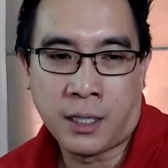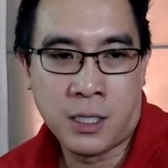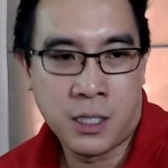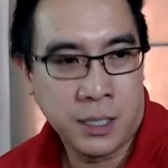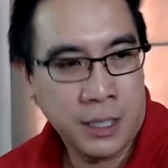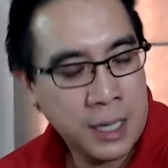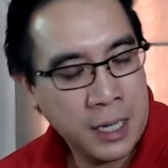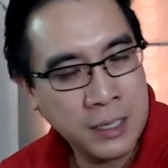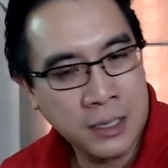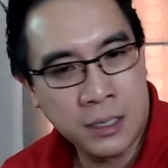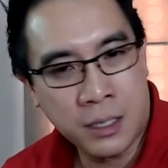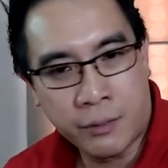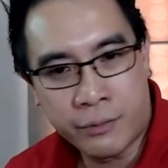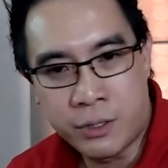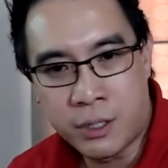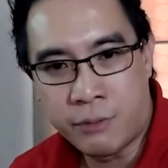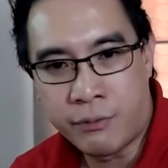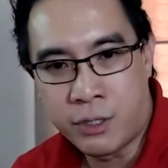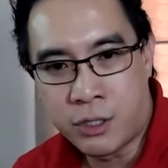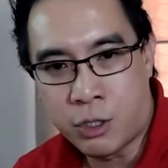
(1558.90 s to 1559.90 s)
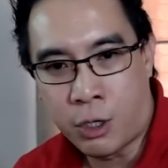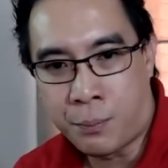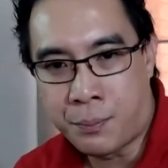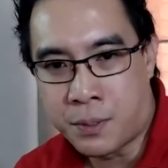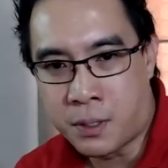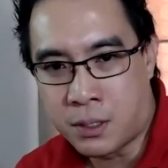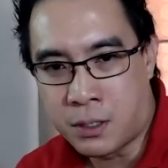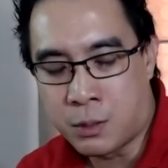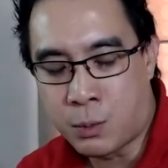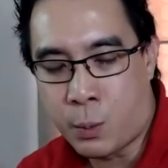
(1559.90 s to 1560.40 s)
actually has self-service
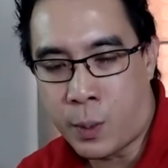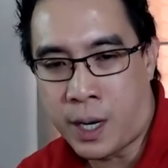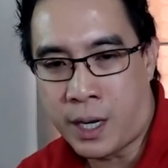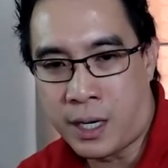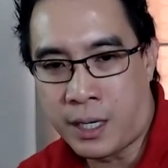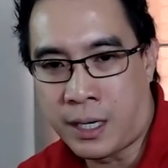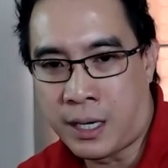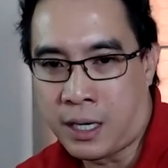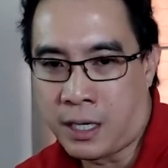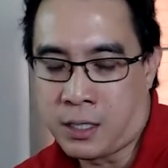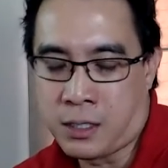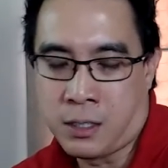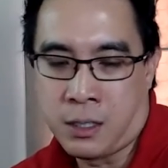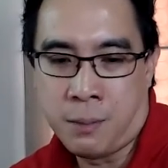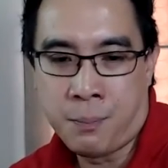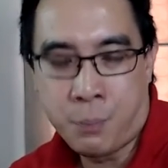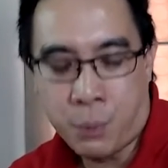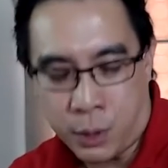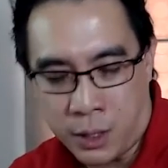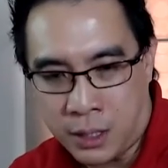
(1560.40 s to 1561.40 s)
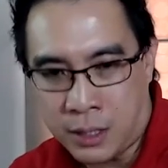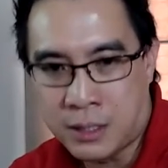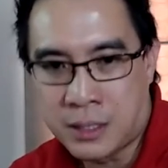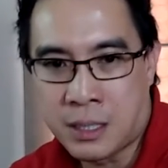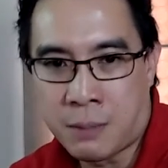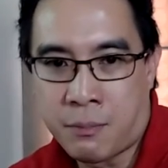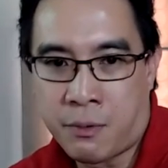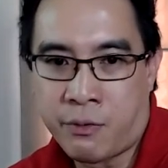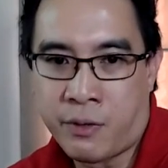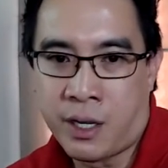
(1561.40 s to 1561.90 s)
options where they can actually put
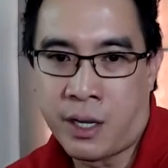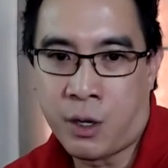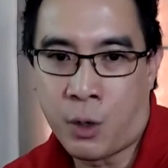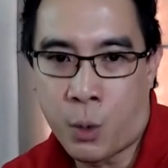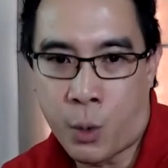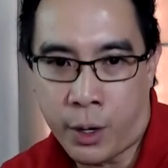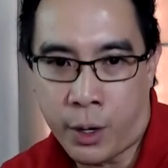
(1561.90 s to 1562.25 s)
in some of their